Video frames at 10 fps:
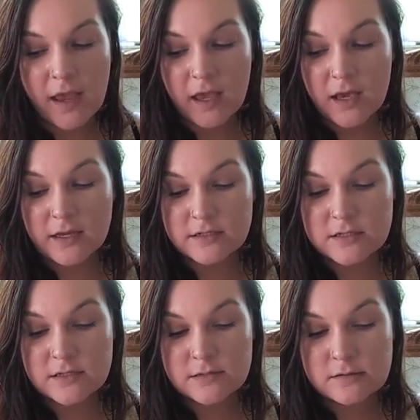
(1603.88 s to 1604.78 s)
and
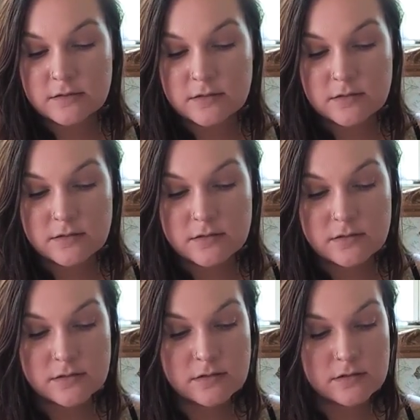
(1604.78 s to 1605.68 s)

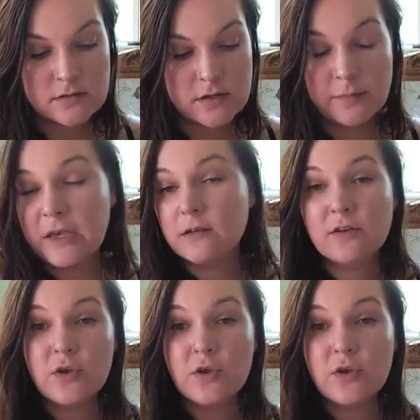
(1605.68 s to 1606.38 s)
I mean,